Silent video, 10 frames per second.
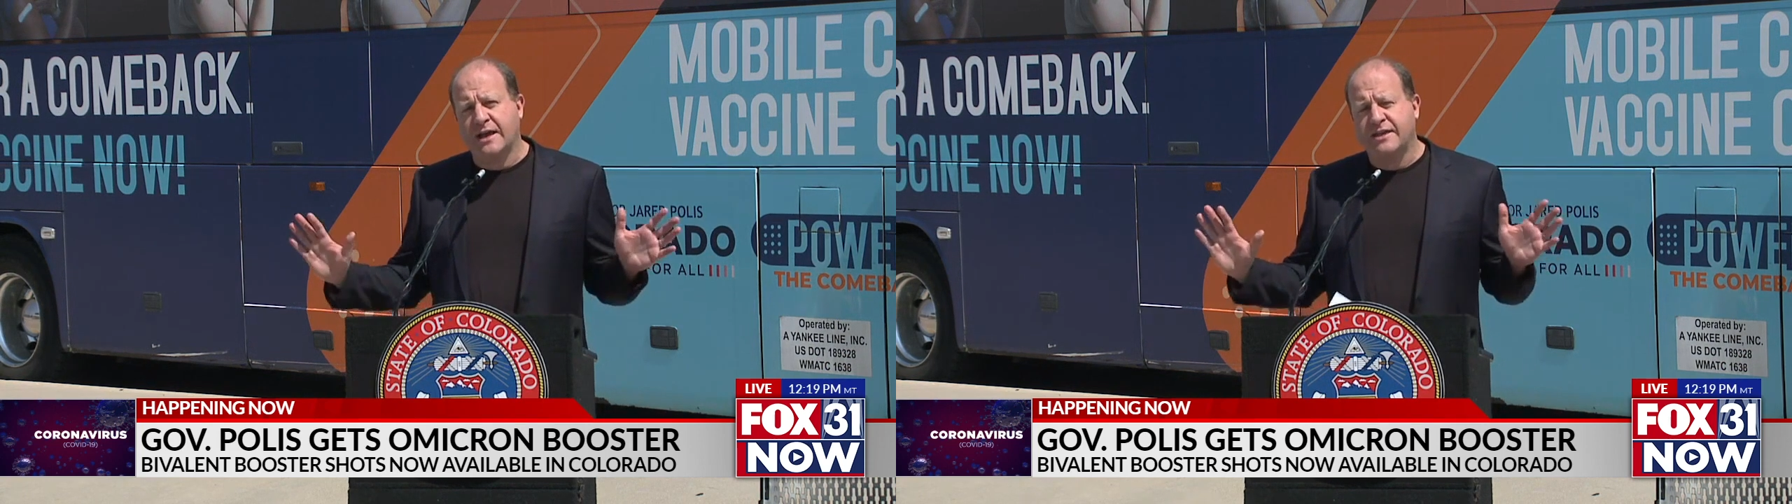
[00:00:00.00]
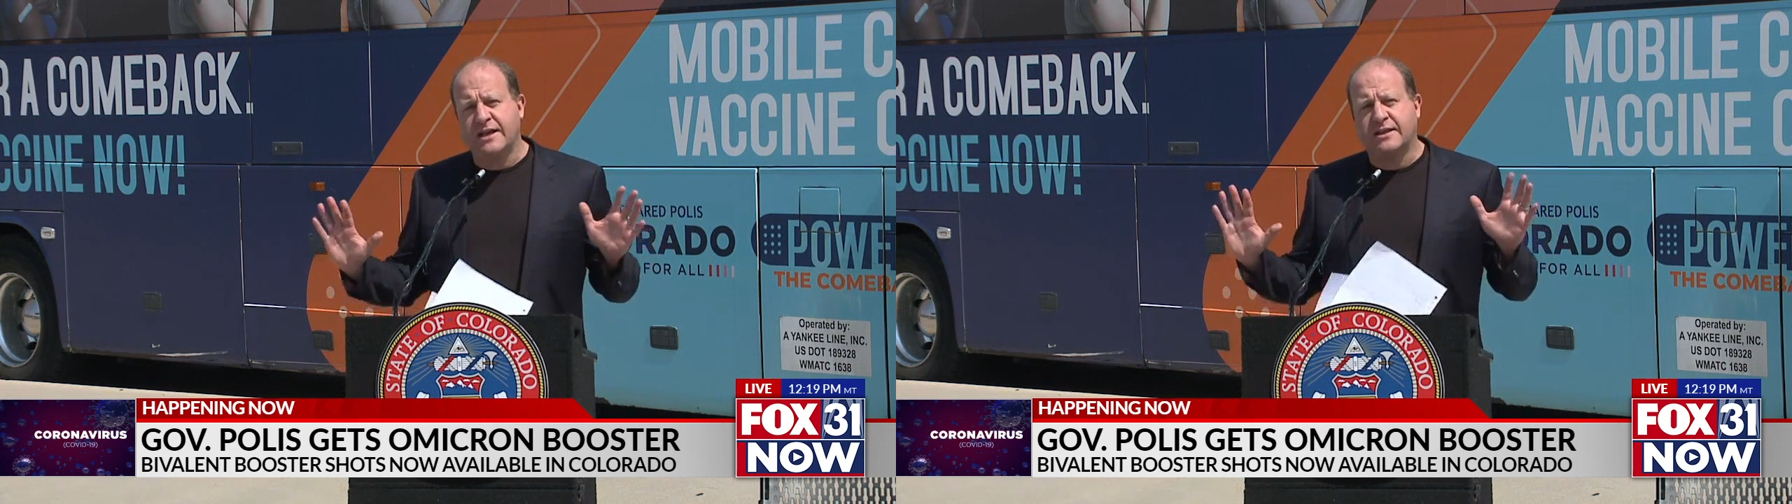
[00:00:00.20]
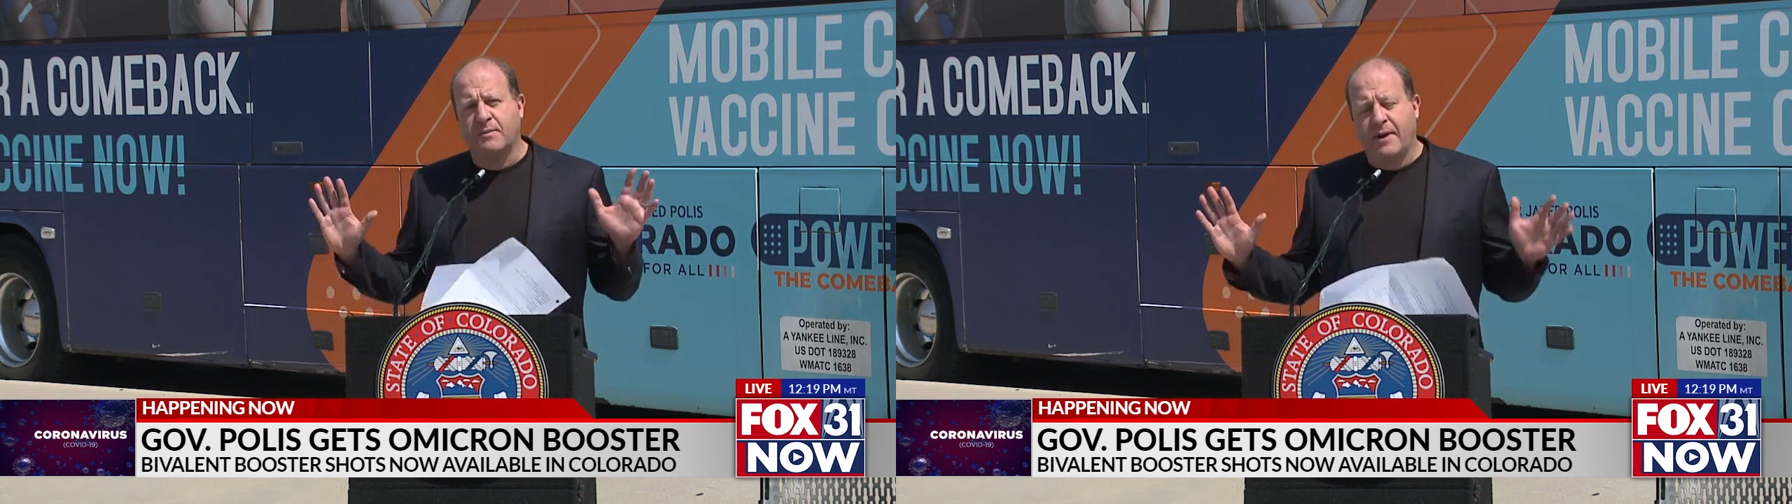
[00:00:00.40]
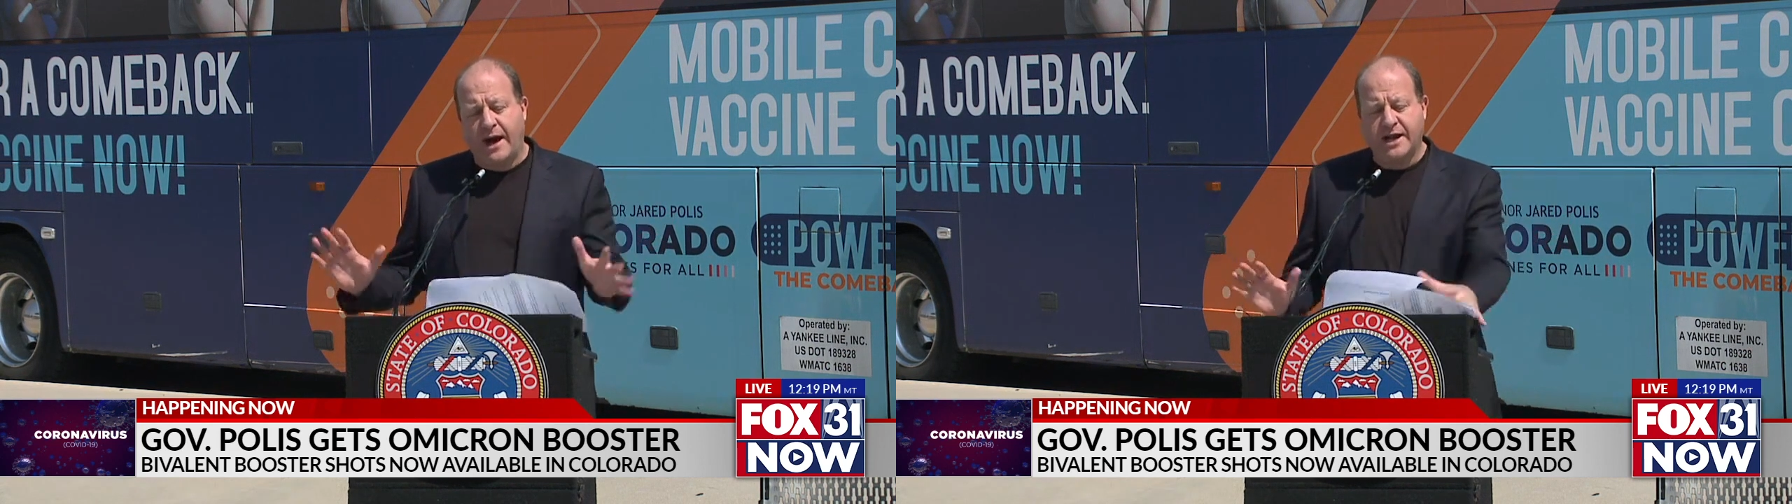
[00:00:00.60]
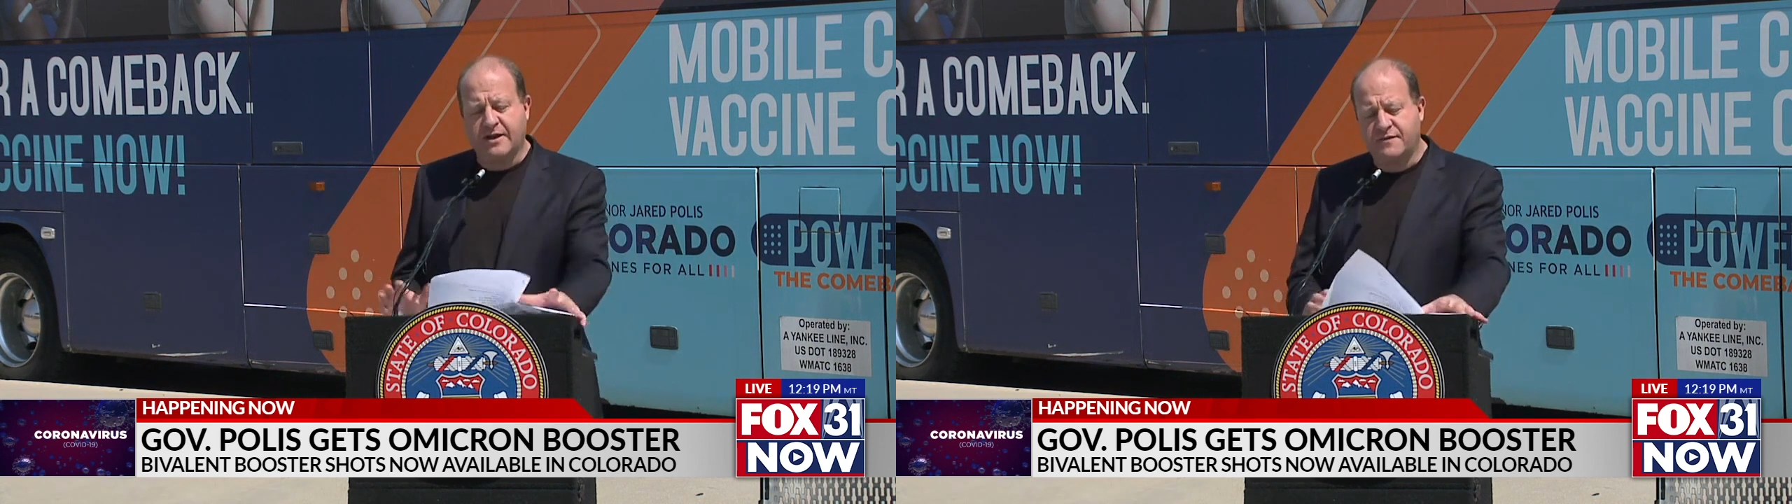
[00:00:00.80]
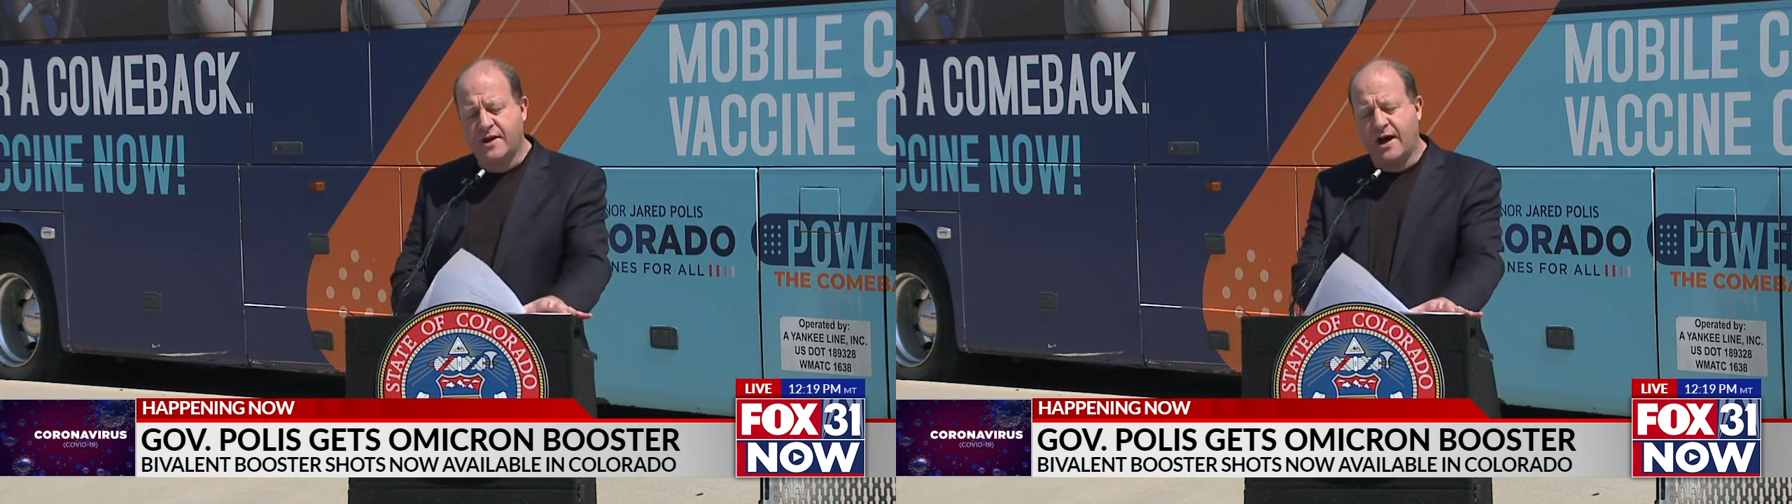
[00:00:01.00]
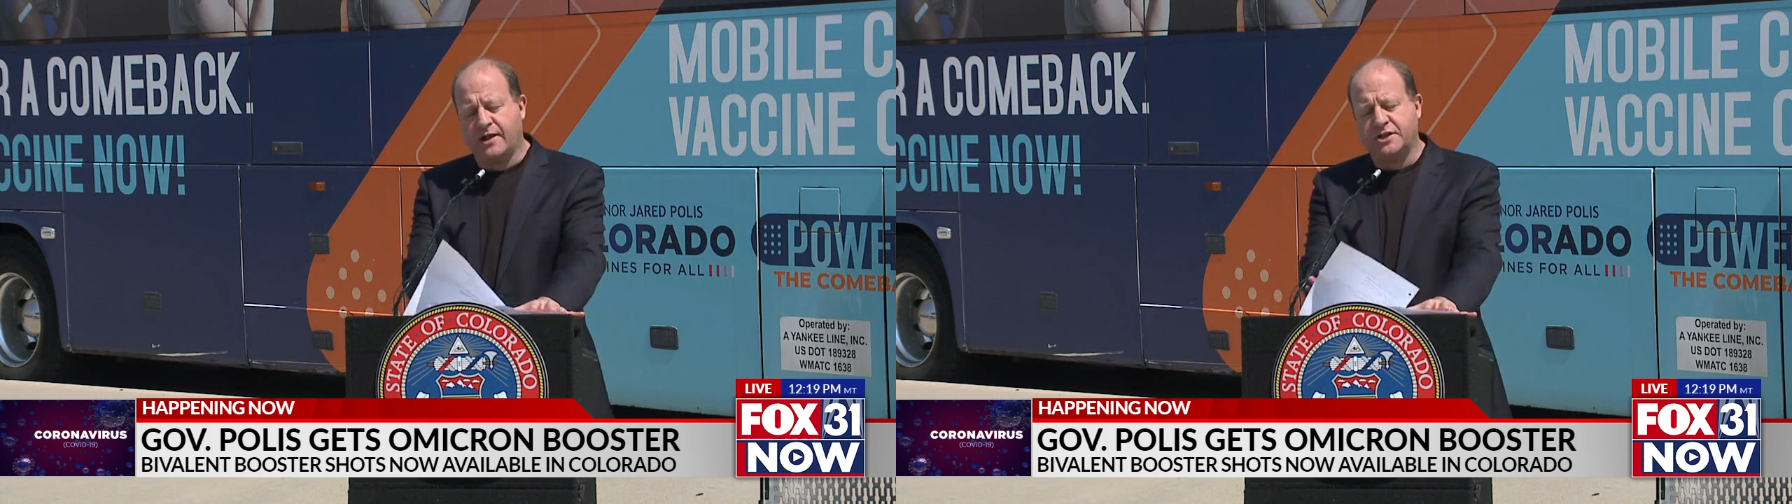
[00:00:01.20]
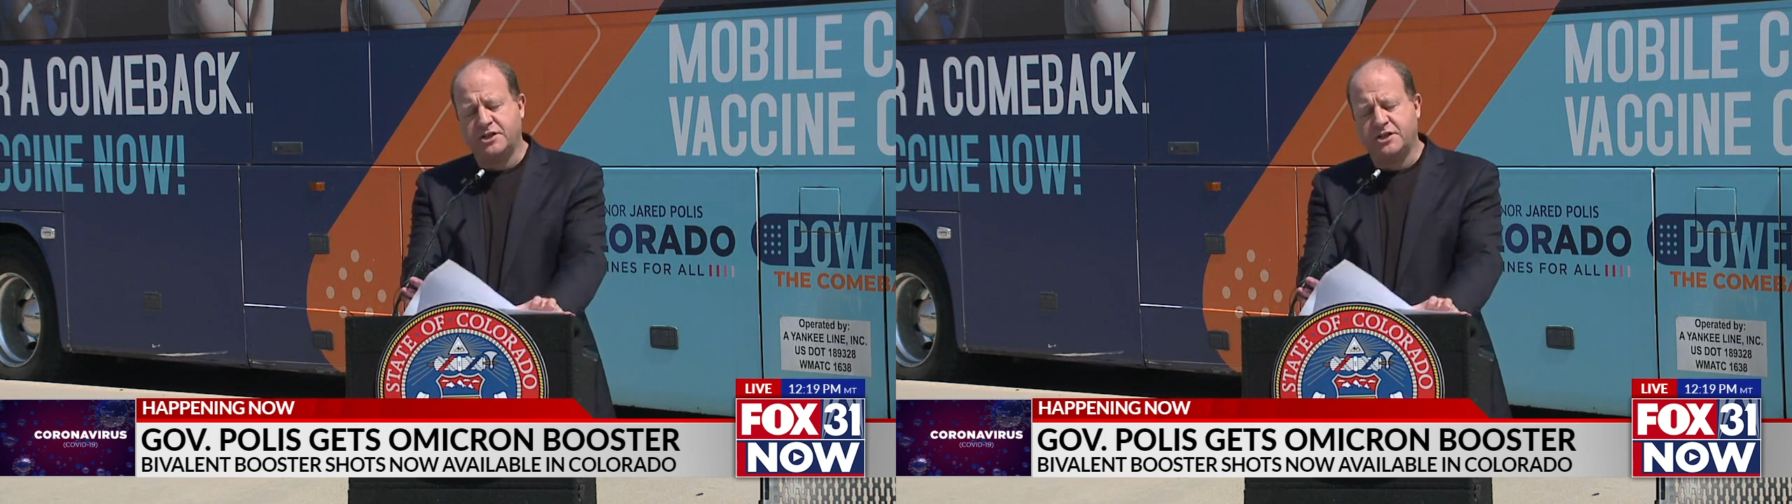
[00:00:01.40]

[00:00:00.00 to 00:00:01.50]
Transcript: think the body of knowledge